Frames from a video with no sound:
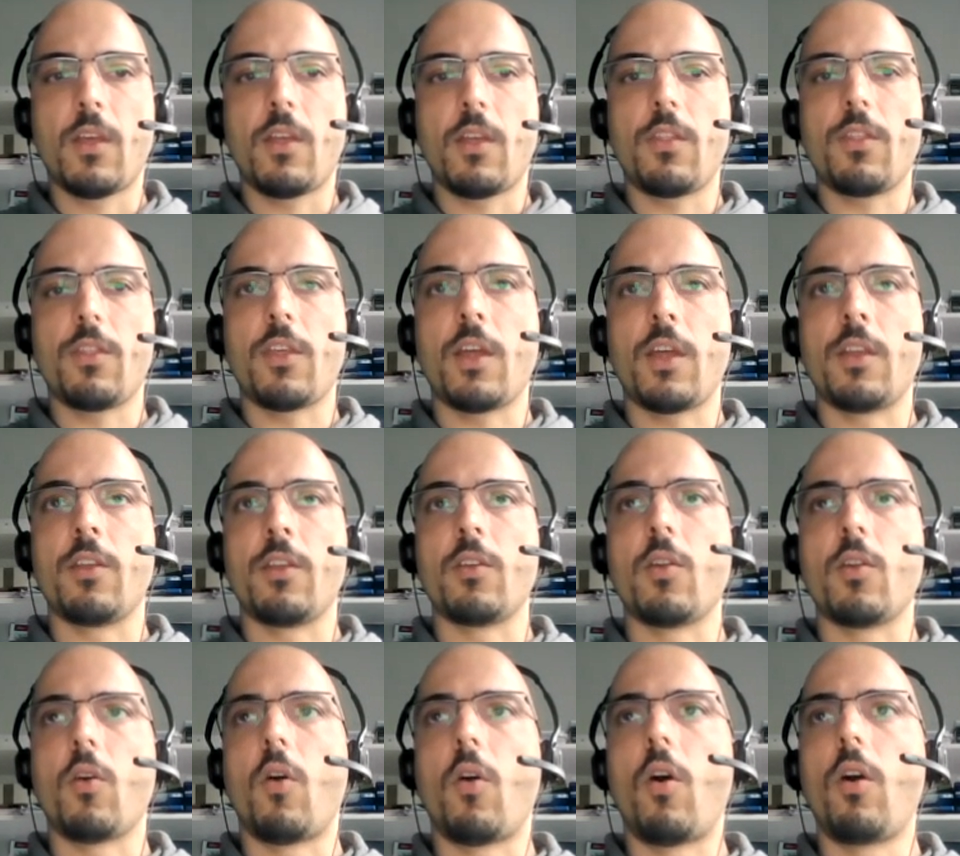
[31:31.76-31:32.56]

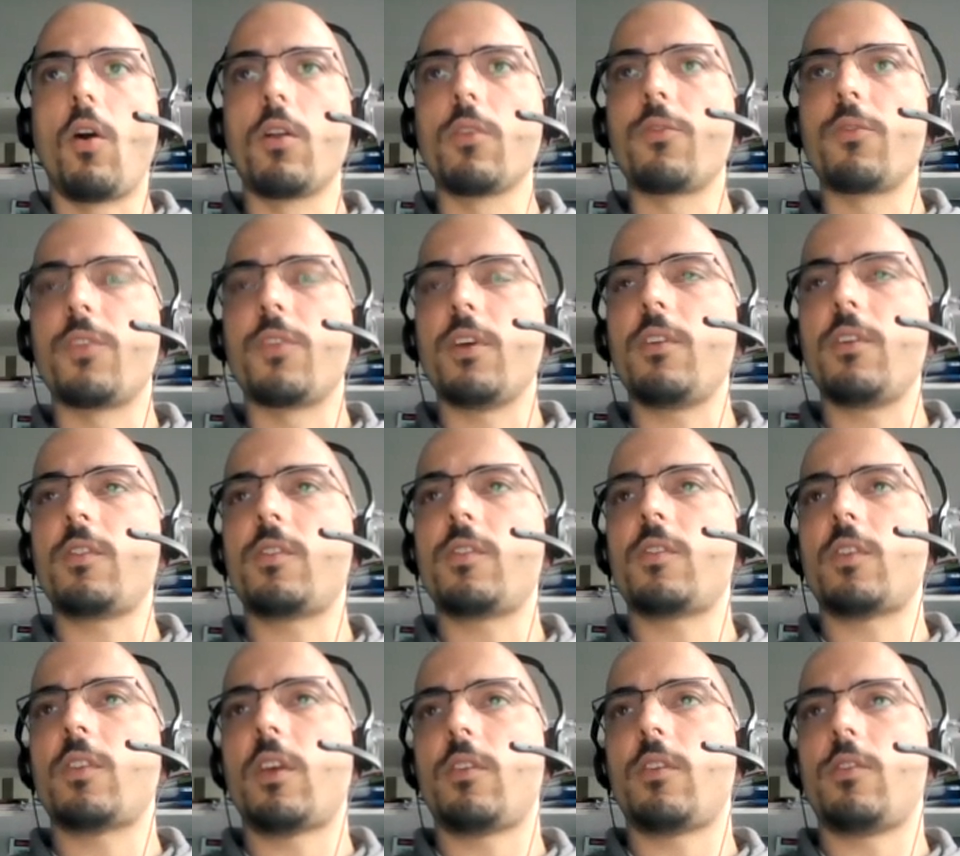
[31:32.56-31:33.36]
Then all of
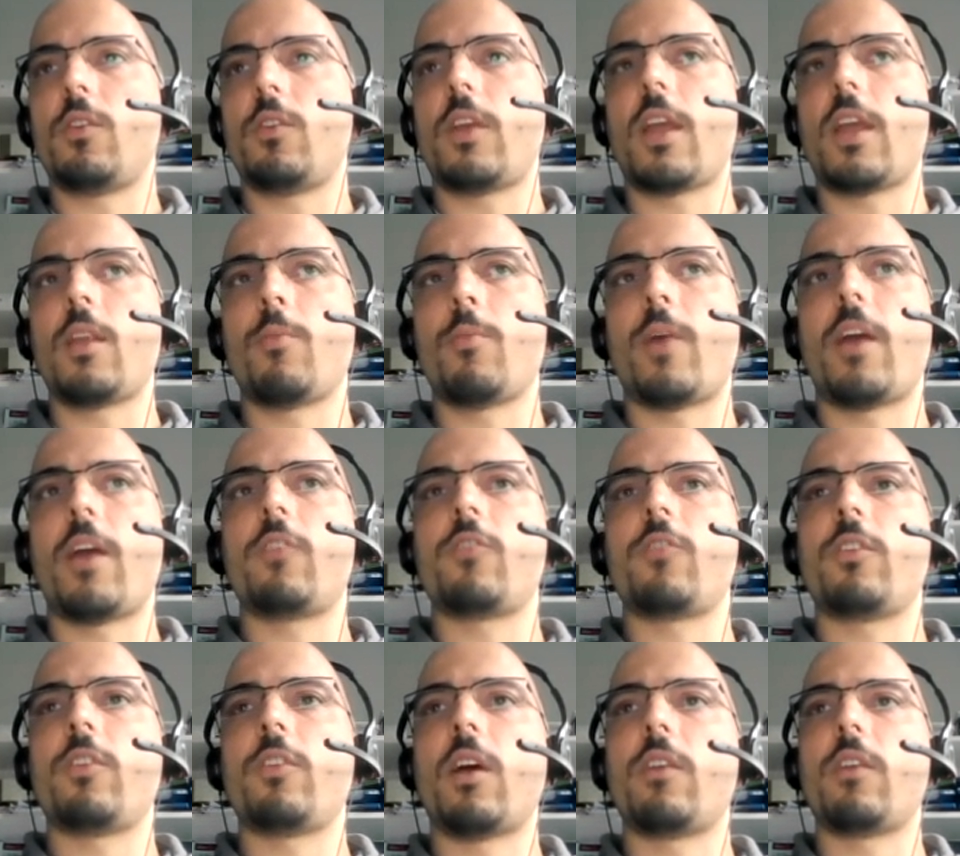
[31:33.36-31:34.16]
this, as you can
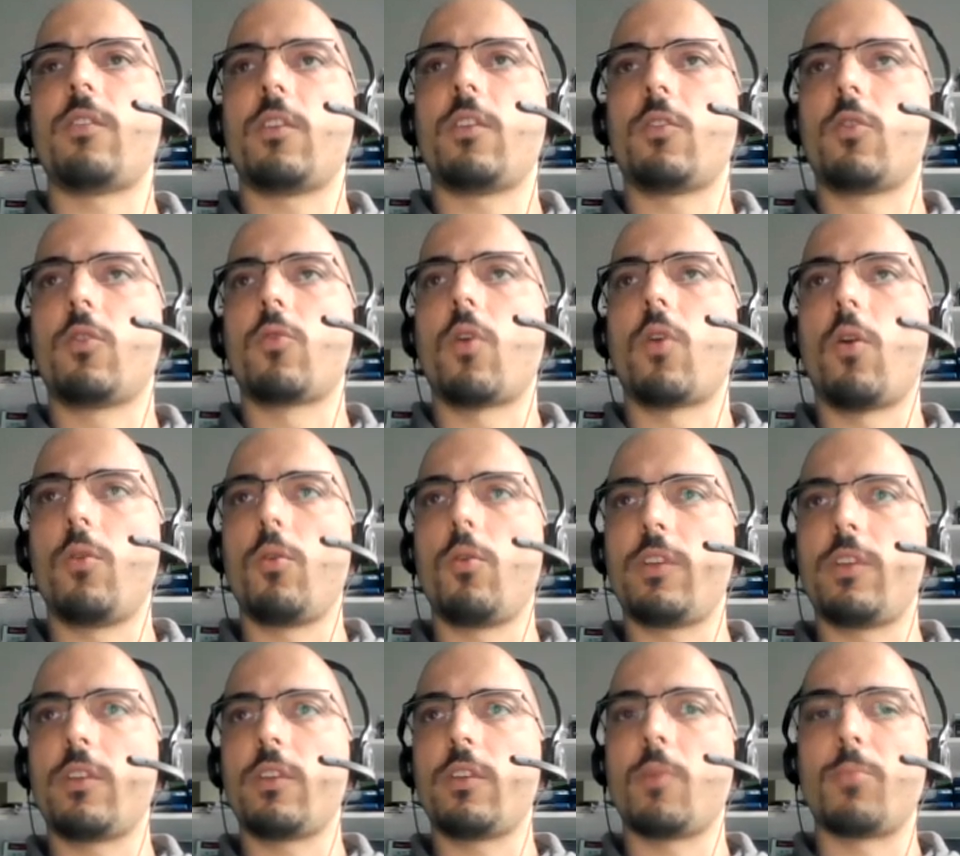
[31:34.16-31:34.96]
imagine, as it
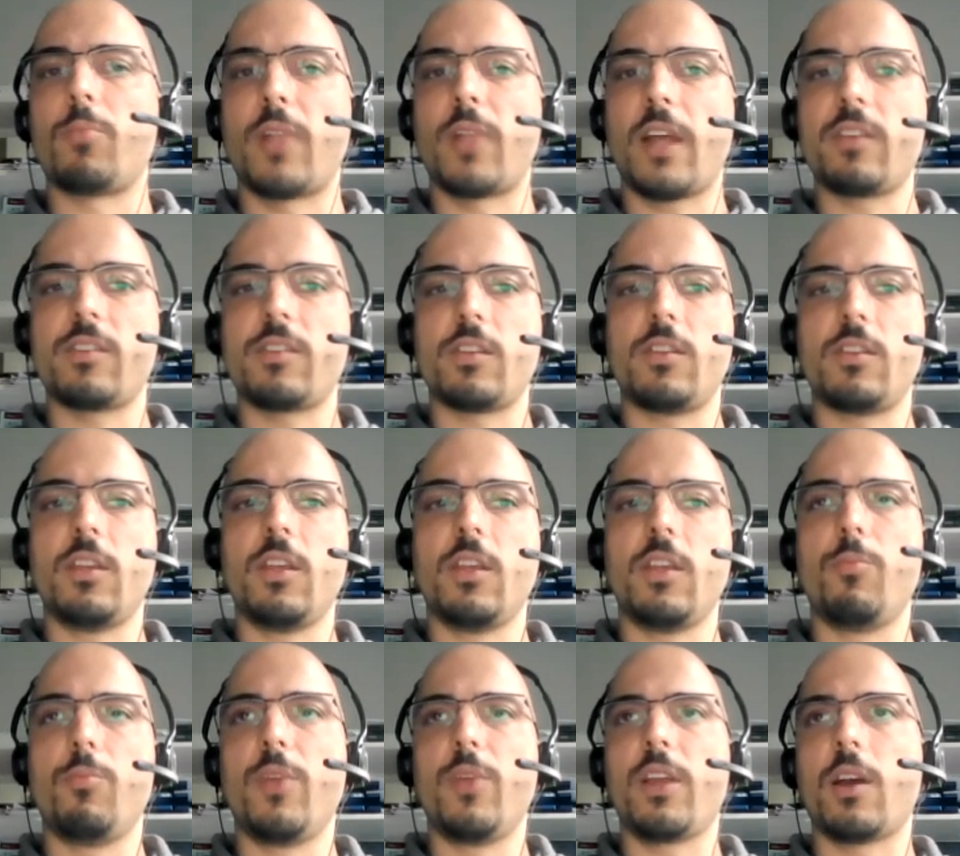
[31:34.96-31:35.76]
grows in
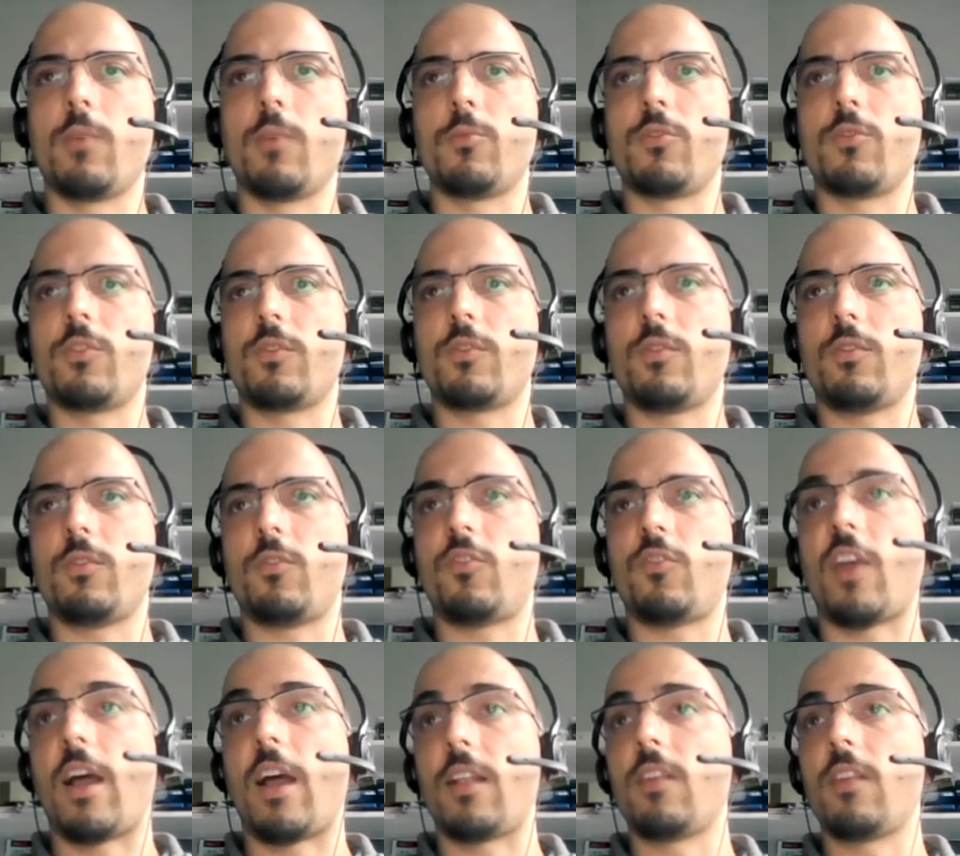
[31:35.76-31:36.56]
complexity, becomes
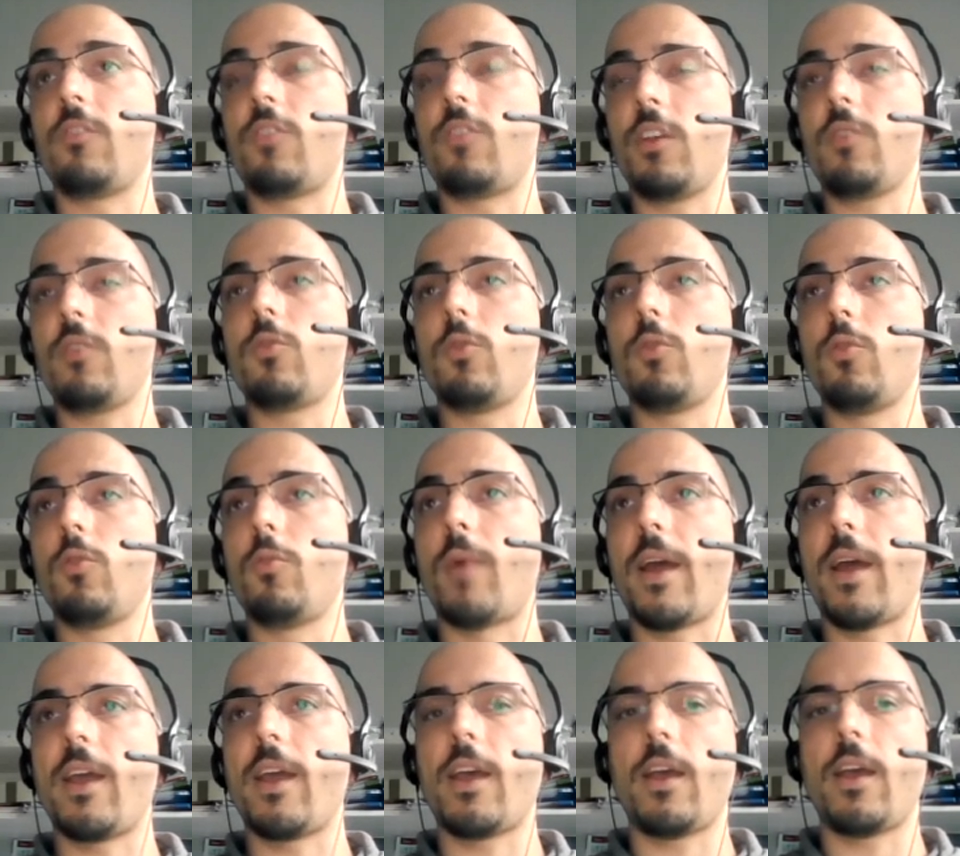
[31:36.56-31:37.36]
challenging to do
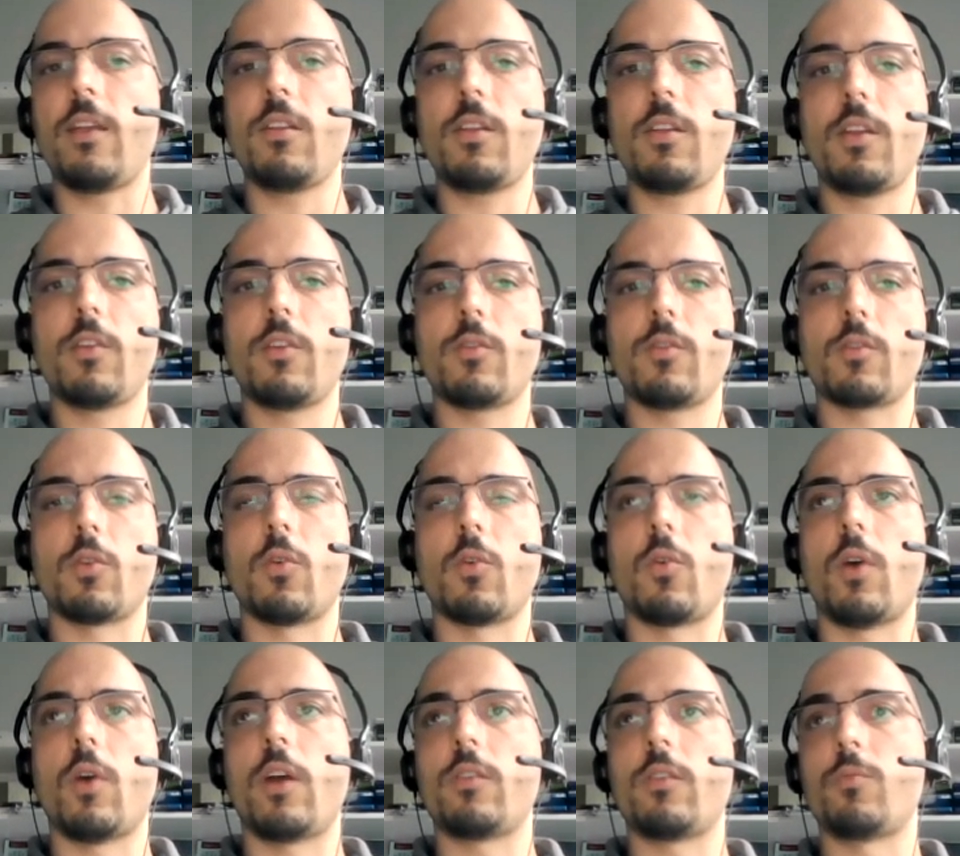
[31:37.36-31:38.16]
by hand.
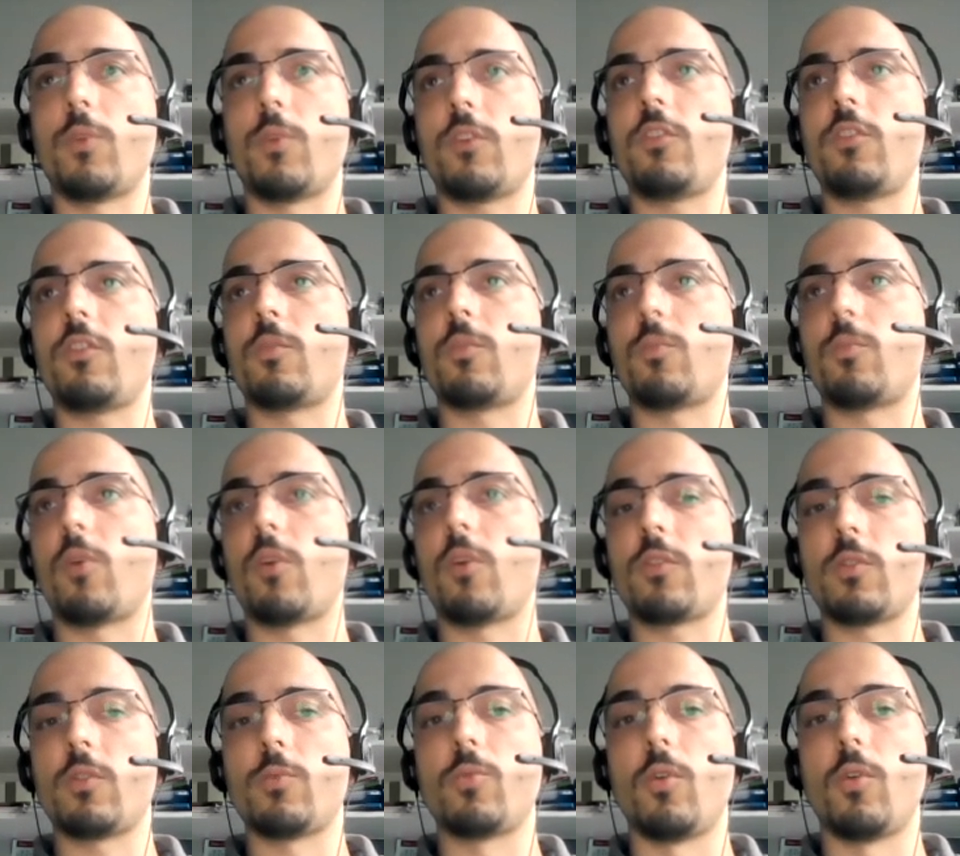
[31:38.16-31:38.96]
So as much as
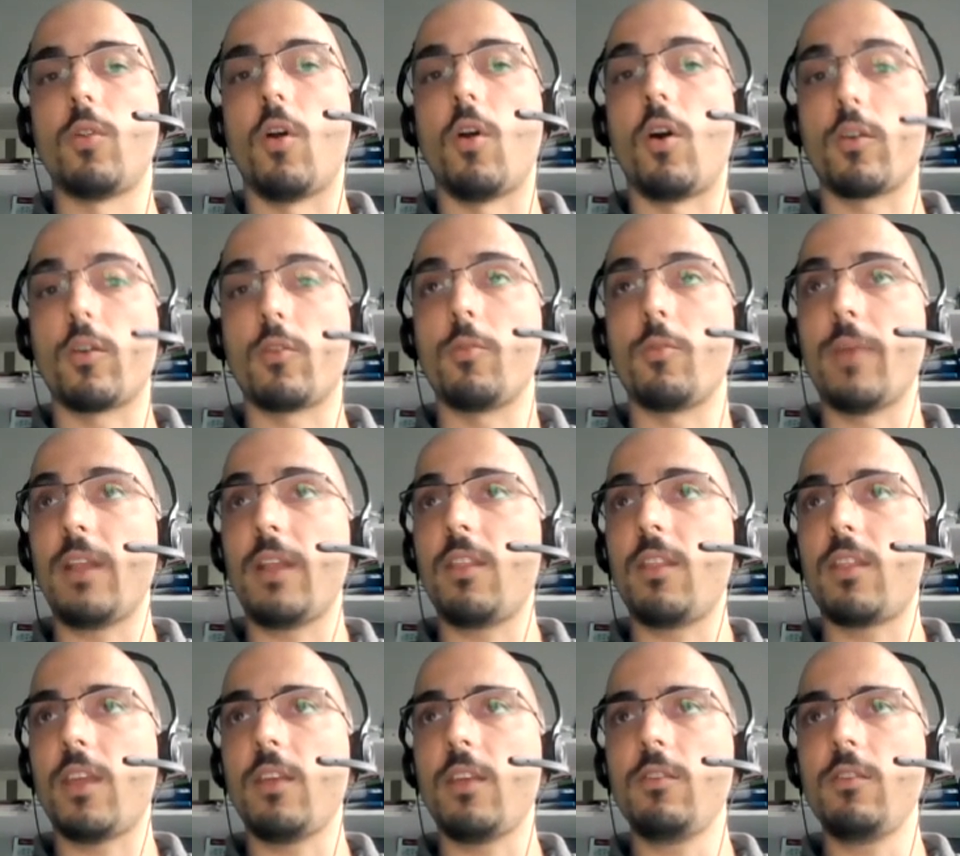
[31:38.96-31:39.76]
possible,
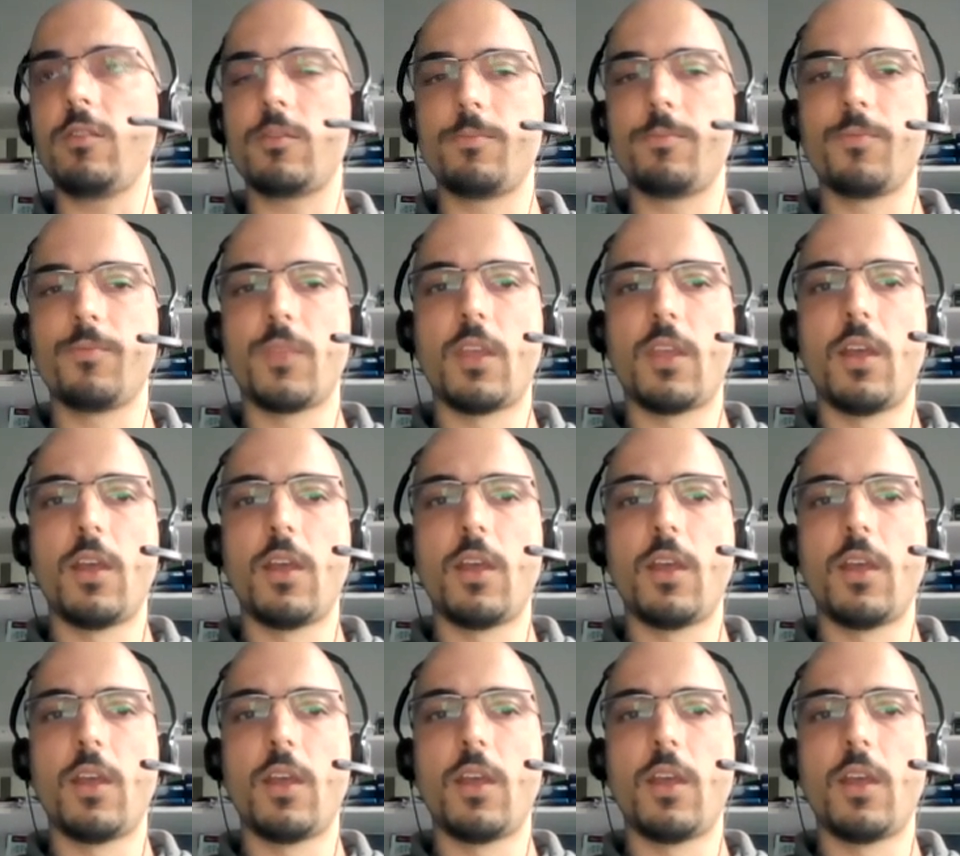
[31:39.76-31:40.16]
automate things.